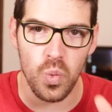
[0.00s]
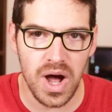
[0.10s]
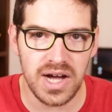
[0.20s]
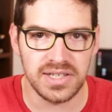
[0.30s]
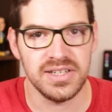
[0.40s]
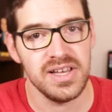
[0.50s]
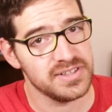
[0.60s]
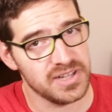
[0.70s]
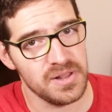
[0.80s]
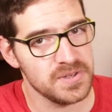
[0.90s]
One,
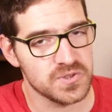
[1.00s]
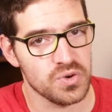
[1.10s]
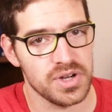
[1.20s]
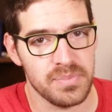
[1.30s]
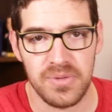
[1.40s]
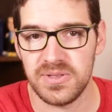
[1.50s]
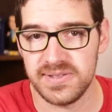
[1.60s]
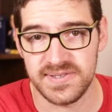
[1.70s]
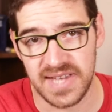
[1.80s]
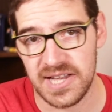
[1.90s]
tell the story about the
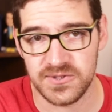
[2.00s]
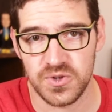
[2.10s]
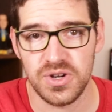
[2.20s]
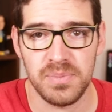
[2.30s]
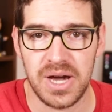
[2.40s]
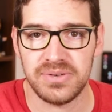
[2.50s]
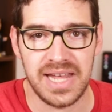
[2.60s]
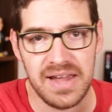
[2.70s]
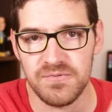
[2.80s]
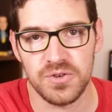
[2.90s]
disaster, about
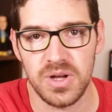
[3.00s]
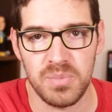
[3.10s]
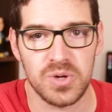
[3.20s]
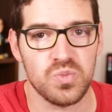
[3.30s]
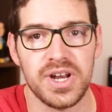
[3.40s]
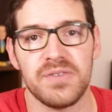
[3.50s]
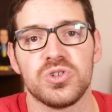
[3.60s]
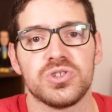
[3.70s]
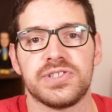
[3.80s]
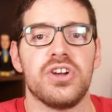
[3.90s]
every about
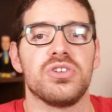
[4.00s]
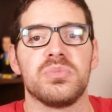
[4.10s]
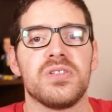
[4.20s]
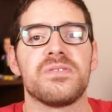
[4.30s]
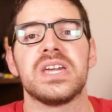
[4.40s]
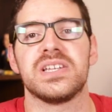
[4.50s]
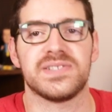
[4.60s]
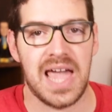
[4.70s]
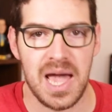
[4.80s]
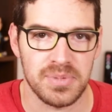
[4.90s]
whatever terrible thing
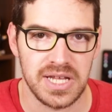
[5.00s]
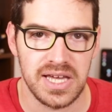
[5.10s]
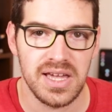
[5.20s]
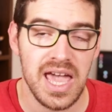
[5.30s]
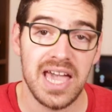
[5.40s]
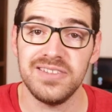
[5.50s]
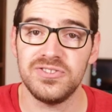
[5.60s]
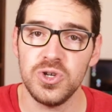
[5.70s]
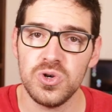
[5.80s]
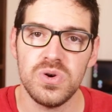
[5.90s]
is happening, and
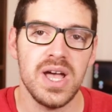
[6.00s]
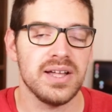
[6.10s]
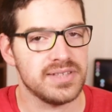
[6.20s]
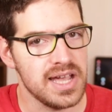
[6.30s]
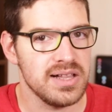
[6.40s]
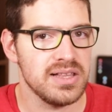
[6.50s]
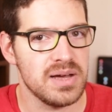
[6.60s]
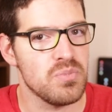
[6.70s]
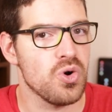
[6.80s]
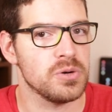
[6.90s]
two, tell a
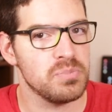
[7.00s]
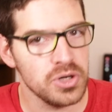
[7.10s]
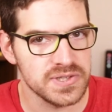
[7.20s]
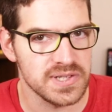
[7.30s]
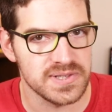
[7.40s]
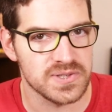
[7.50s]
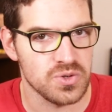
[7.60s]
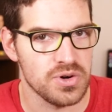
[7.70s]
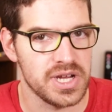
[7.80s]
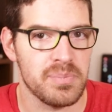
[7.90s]
more personal
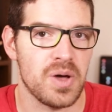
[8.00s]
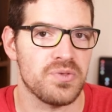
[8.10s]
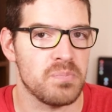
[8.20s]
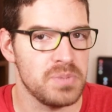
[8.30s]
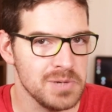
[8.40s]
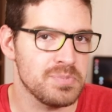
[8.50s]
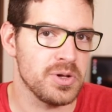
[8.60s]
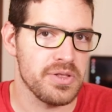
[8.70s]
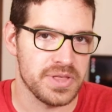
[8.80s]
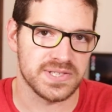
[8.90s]
story about the
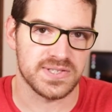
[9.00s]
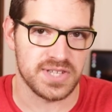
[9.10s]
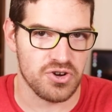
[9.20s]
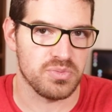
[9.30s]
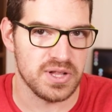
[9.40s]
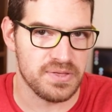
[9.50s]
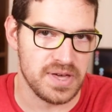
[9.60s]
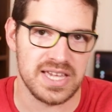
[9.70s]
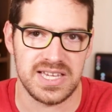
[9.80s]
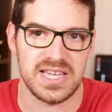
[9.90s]
people this terrible
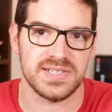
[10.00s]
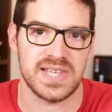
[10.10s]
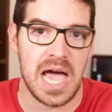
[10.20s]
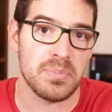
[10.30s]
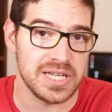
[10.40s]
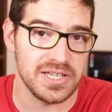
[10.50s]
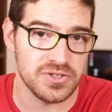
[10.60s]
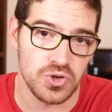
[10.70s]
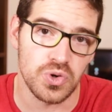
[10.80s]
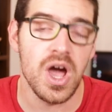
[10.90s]
thing is happening
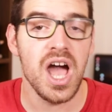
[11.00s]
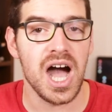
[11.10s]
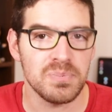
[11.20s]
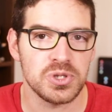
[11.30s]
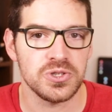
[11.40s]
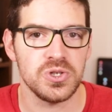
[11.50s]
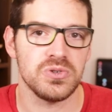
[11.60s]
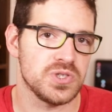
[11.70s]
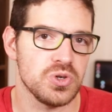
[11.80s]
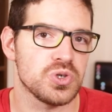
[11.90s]
to. Option 2
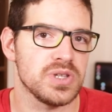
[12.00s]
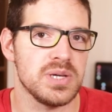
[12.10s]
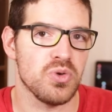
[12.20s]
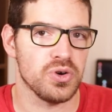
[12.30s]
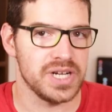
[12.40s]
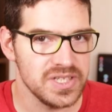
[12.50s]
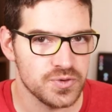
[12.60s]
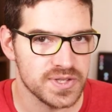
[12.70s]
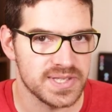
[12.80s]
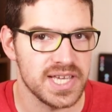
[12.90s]
is usually more
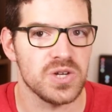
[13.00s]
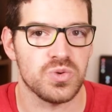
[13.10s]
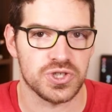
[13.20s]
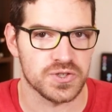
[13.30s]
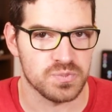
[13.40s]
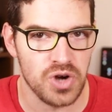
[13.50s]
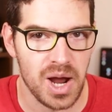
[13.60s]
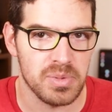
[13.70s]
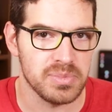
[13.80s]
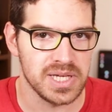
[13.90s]
interesting, which is
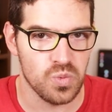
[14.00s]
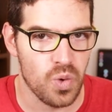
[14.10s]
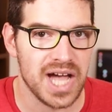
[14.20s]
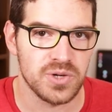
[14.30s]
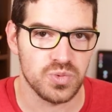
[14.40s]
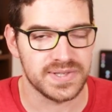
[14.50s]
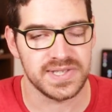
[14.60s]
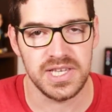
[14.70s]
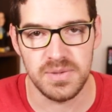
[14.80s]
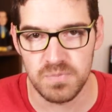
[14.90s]
probably why we
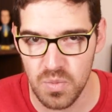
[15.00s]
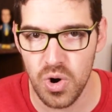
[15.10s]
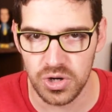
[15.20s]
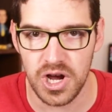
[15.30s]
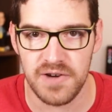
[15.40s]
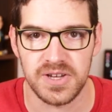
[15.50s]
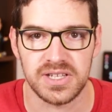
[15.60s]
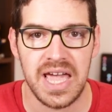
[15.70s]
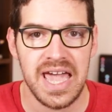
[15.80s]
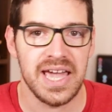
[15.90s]
see more of
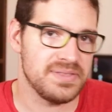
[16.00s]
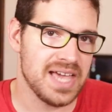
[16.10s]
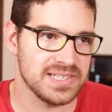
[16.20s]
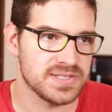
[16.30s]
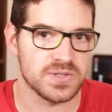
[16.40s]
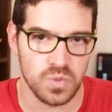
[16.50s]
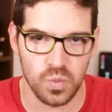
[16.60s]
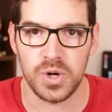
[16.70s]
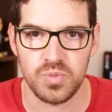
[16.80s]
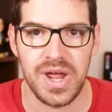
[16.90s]
it. And that's
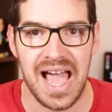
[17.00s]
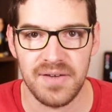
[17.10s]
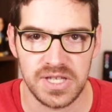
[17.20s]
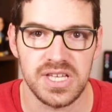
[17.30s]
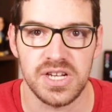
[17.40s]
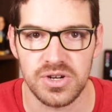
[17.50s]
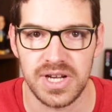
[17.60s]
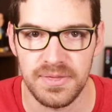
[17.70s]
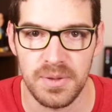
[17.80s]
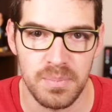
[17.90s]
what we have here
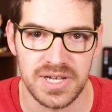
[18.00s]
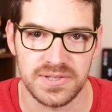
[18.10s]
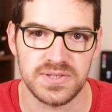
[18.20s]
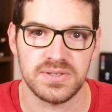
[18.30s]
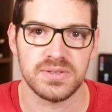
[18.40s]
The Mist.